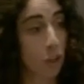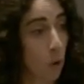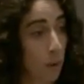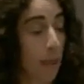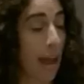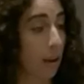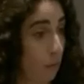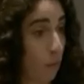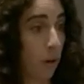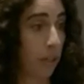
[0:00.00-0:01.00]
for going back
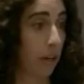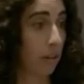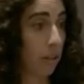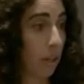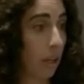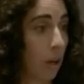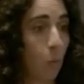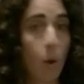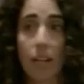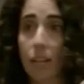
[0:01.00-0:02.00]
4 years.
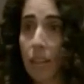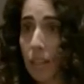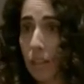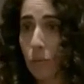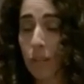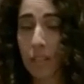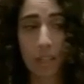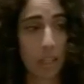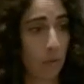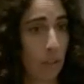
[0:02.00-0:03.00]
What do you think the
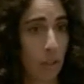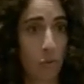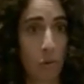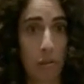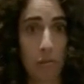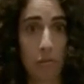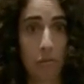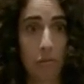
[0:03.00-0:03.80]
reason is for this rule?